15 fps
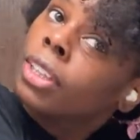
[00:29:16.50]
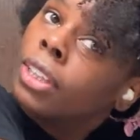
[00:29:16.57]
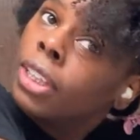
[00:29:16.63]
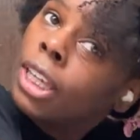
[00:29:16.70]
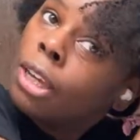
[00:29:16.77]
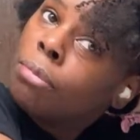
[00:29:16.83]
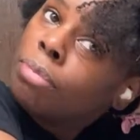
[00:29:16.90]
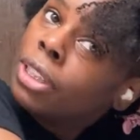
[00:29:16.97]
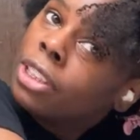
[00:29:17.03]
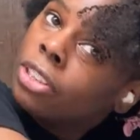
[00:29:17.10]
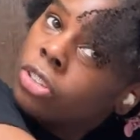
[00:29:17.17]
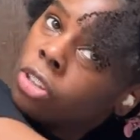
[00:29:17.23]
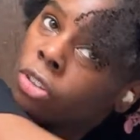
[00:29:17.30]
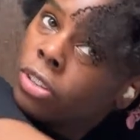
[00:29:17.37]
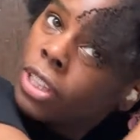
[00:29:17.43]
And please
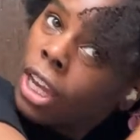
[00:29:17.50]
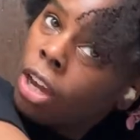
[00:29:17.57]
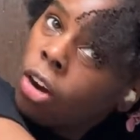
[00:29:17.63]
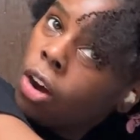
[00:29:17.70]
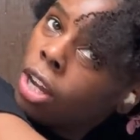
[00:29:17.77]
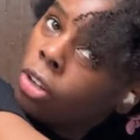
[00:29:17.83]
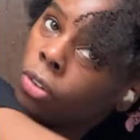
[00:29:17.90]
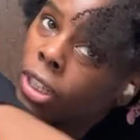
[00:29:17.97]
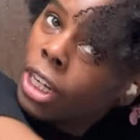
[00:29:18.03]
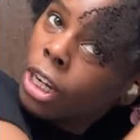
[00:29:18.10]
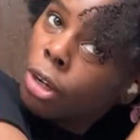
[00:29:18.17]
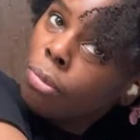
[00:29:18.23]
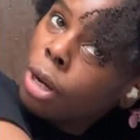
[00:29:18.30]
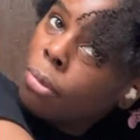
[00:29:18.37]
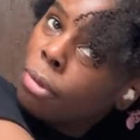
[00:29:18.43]
don't say, oh, I don't care
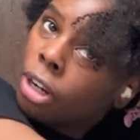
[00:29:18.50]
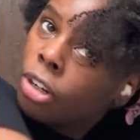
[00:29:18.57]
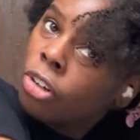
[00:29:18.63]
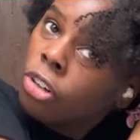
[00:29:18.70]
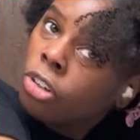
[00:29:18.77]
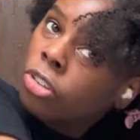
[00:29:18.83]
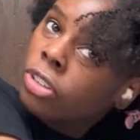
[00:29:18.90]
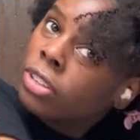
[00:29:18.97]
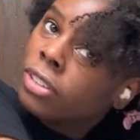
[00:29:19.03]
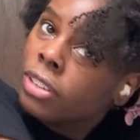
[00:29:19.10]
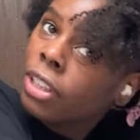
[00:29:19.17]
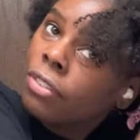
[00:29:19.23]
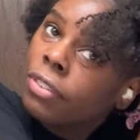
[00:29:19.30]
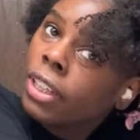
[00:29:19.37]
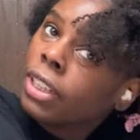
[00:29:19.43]
about my curls and
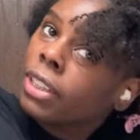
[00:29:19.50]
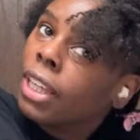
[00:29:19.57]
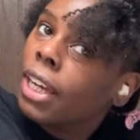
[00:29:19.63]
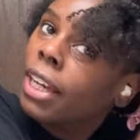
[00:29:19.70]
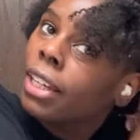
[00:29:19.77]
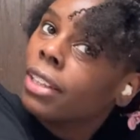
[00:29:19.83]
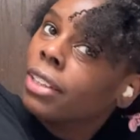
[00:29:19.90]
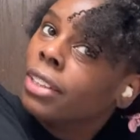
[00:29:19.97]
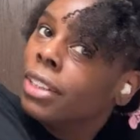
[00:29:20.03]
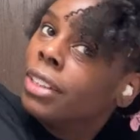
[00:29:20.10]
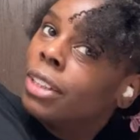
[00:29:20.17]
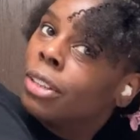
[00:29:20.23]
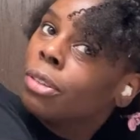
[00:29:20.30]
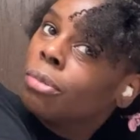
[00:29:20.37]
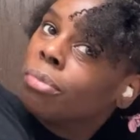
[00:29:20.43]
stuff like that,
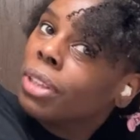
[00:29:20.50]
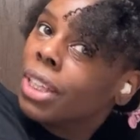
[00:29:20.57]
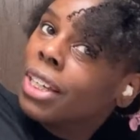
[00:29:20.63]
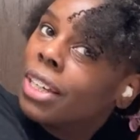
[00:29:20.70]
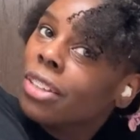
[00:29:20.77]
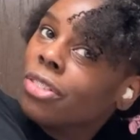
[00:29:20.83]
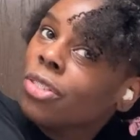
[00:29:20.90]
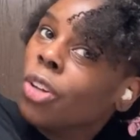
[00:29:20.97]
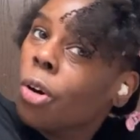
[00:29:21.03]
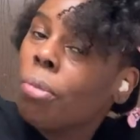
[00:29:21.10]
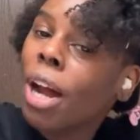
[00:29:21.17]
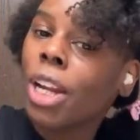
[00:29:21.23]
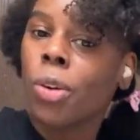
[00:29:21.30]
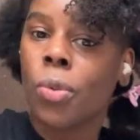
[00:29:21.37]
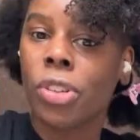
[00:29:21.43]
because
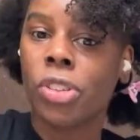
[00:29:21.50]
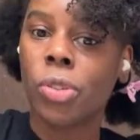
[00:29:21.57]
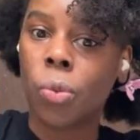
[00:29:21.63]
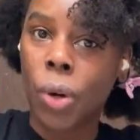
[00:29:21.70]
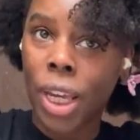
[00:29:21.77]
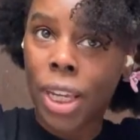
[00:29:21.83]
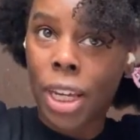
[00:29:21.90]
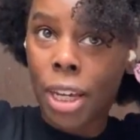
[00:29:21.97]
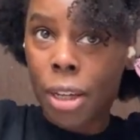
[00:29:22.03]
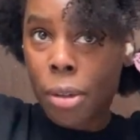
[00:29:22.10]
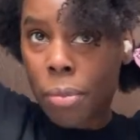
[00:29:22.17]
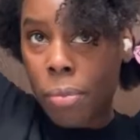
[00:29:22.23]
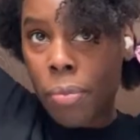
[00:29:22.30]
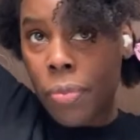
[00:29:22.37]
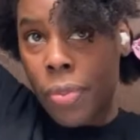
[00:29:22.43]
nobody wants to wake up
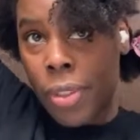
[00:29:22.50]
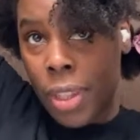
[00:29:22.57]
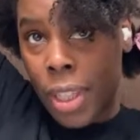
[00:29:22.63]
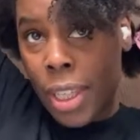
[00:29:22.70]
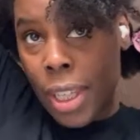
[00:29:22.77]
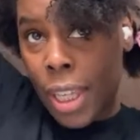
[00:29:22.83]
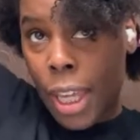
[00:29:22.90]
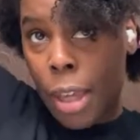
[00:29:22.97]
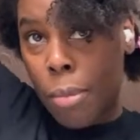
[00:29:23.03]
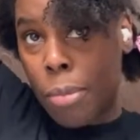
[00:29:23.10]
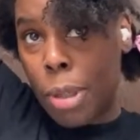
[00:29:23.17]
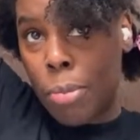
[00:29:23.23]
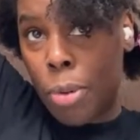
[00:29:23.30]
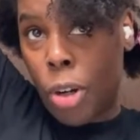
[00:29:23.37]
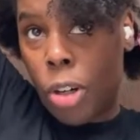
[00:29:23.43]
and be
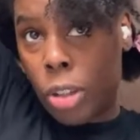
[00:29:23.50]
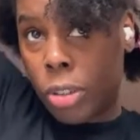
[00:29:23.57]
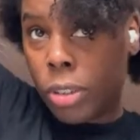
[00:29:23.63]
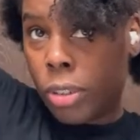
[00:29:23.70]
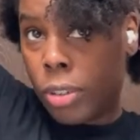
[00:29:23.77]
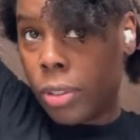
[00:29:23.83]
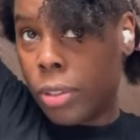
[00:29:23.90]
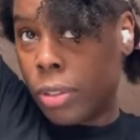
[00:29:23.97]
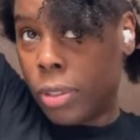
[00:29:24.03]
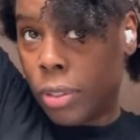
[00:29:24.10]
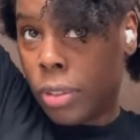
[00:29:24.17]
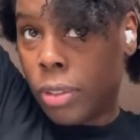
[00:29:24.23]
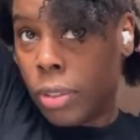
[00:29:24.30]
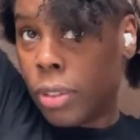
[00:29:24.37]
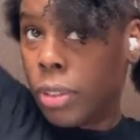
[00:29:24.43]
bald
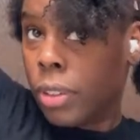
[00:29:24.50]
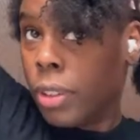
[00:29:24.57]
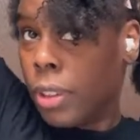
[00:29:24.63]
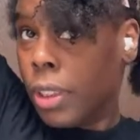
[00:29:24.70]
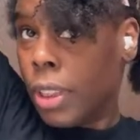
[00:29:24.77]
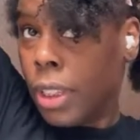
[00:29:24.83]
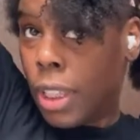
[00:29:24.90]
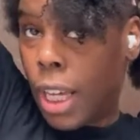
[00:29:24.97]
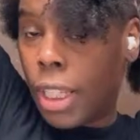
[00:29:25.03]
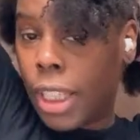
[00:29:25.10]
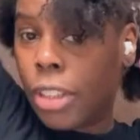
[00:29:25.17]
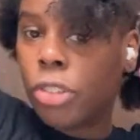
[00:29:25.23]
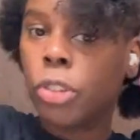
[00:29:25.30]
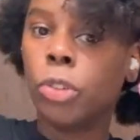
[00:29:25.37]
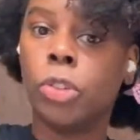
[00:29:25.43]

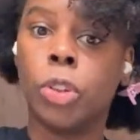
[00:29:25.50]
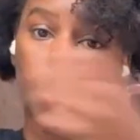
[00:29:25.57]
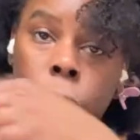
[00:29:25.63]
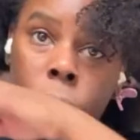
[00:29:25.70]
unless you choose